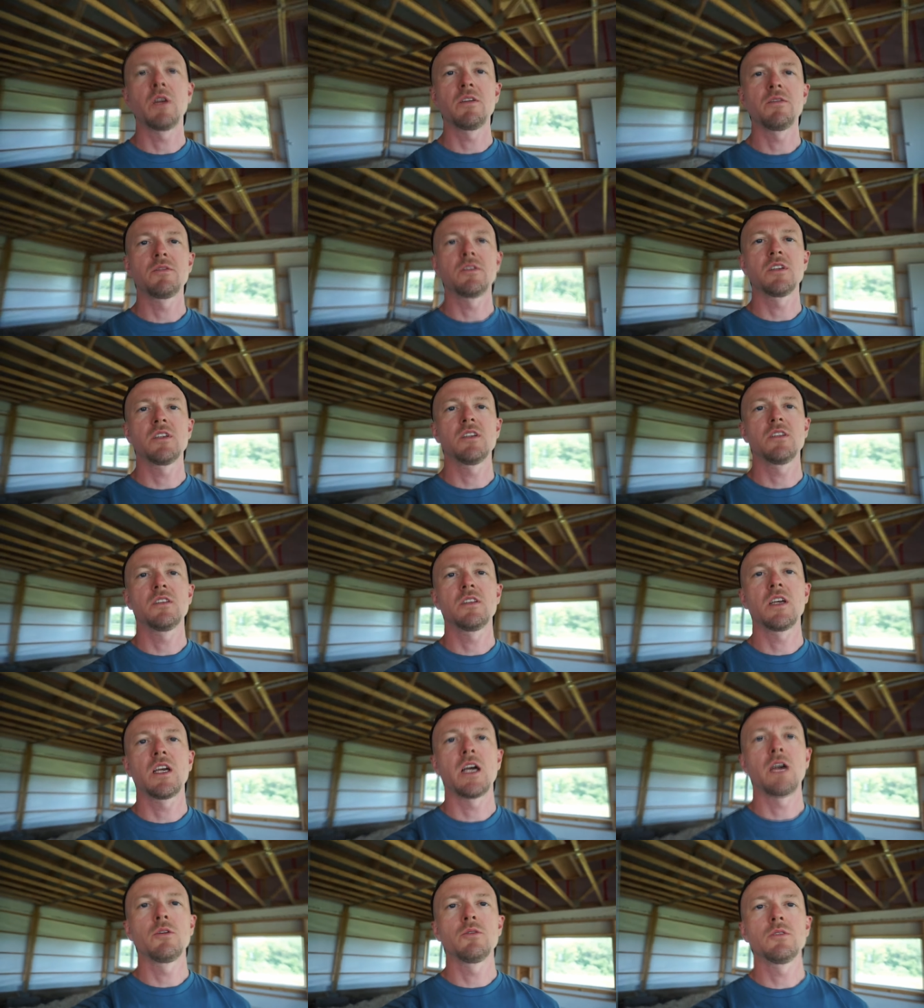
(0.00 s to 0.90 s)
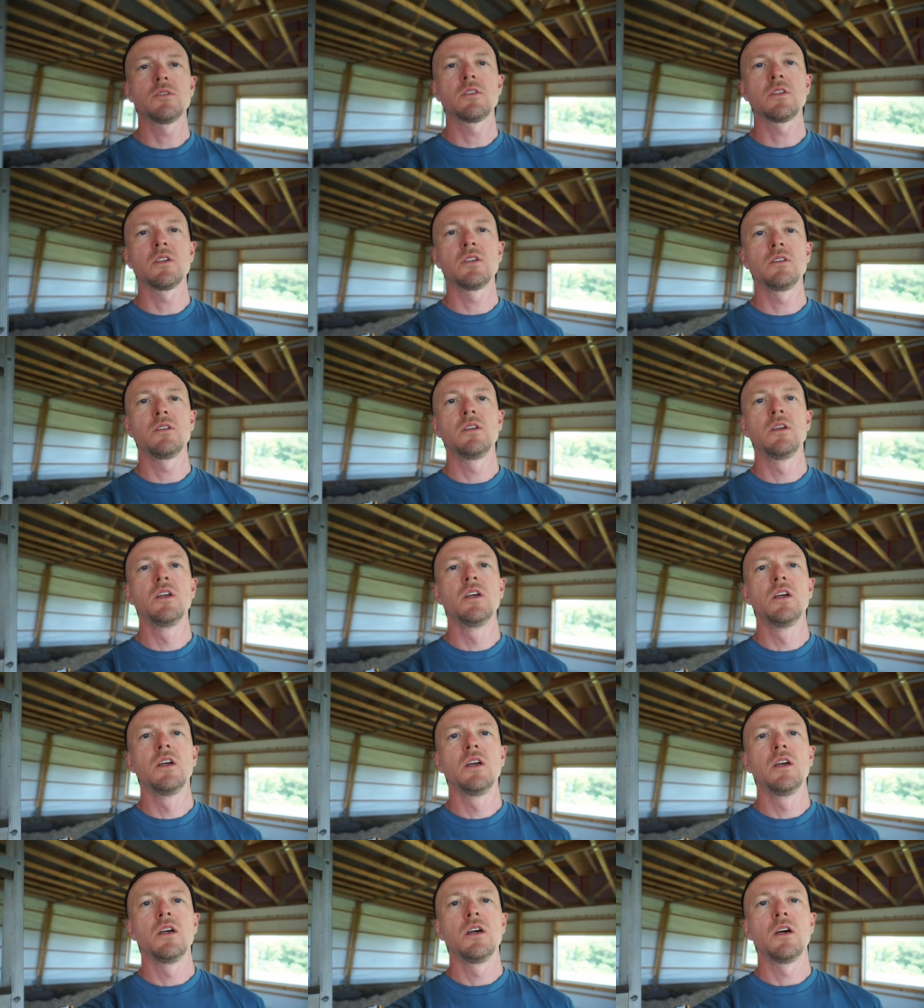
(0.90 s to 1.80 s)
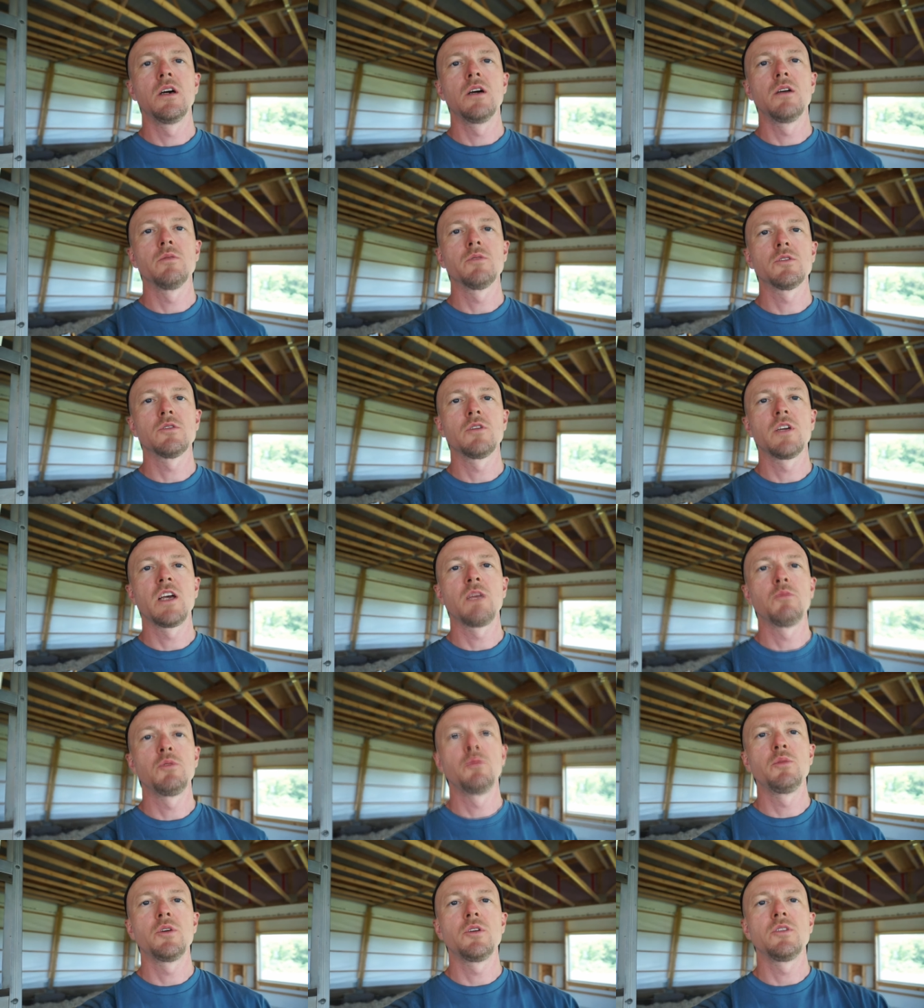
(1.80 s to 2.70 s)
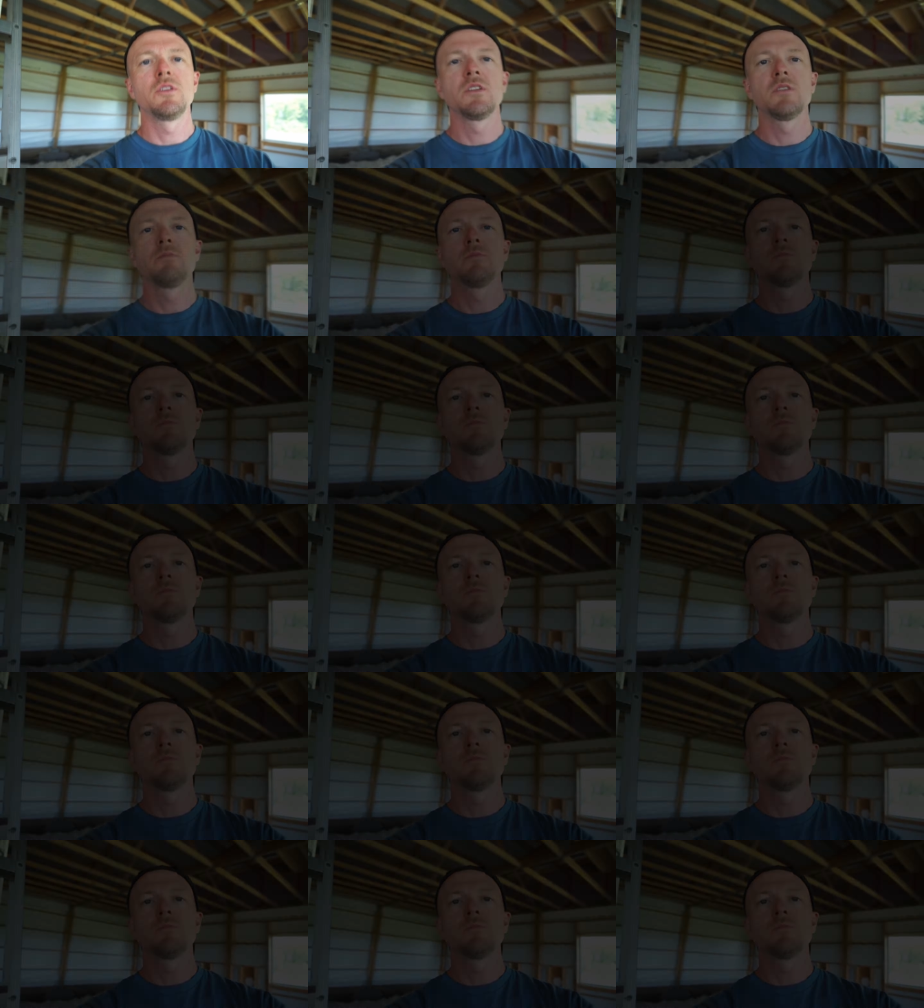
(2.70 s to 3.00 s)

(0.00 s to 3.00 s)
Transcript: after I get the house done. Um, so happy building.